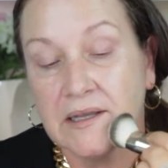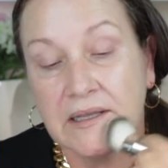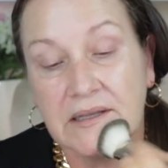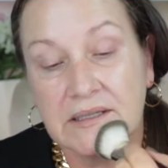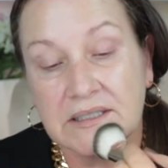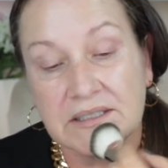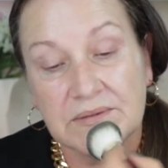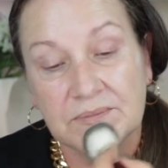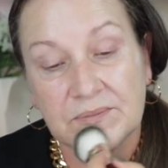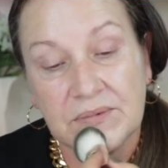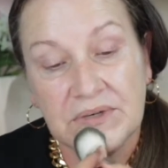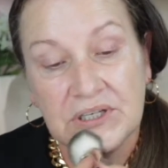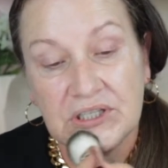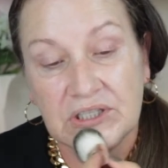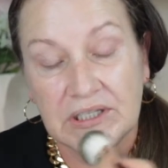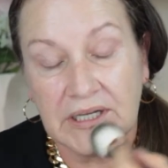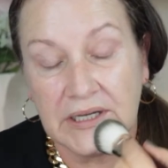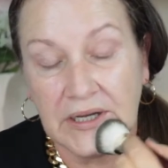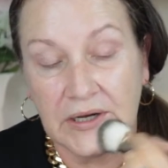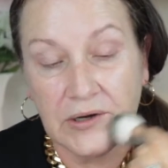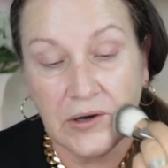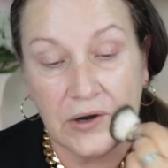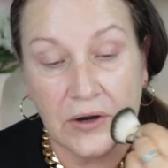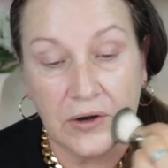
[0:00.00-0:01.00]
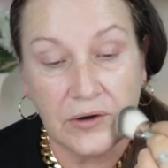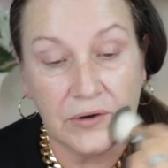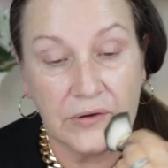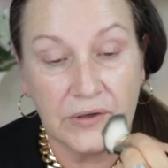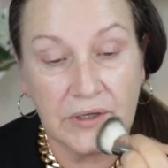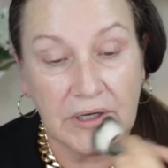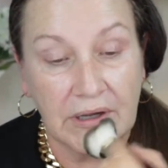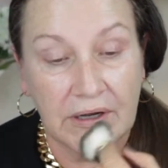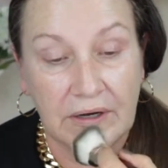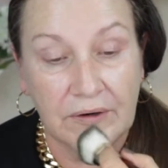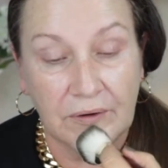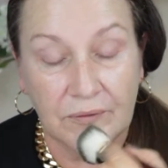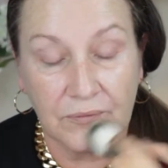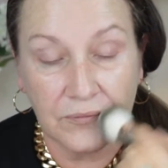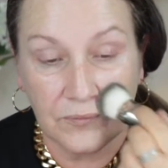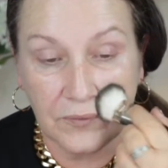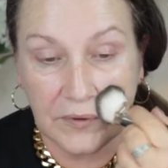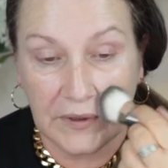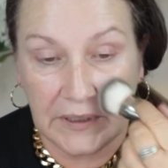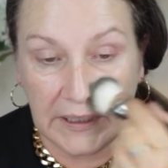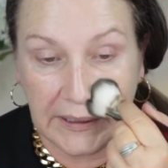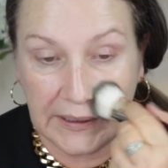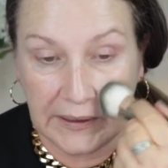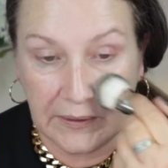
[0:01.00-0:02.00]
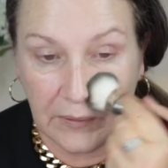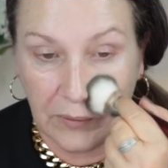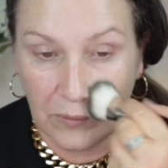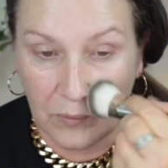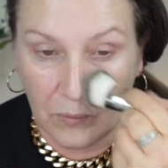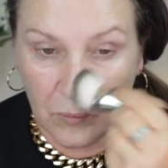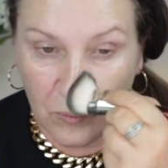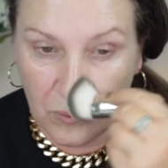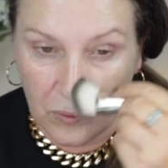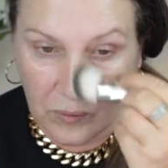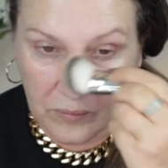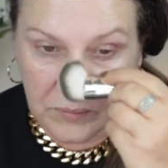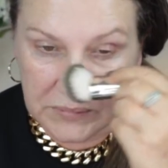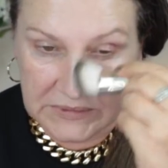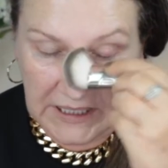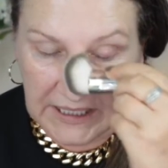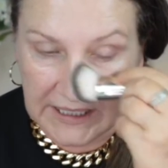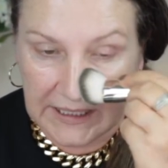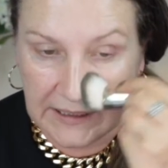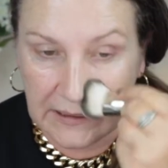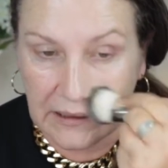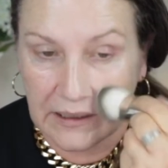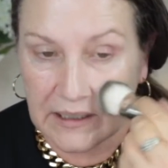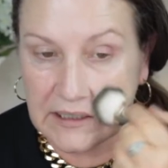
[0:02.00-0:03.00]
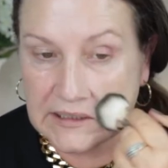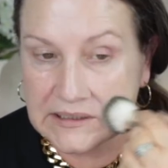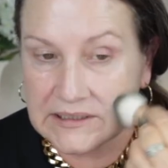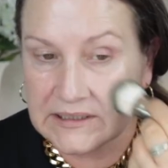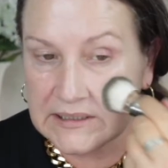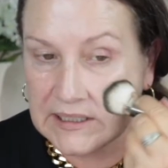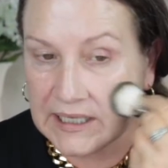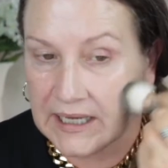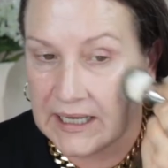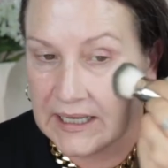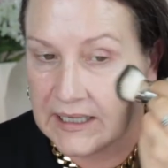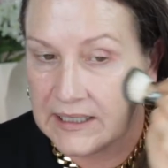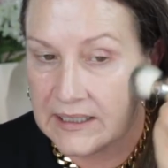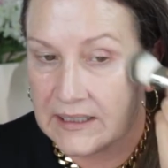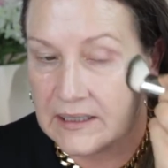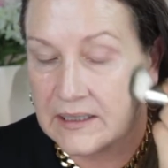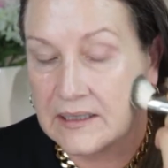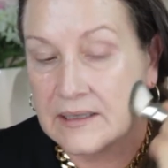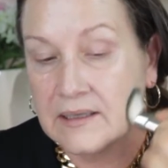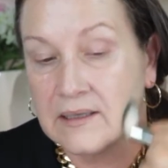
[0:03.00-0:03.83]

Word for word: especially on a really warm day like today.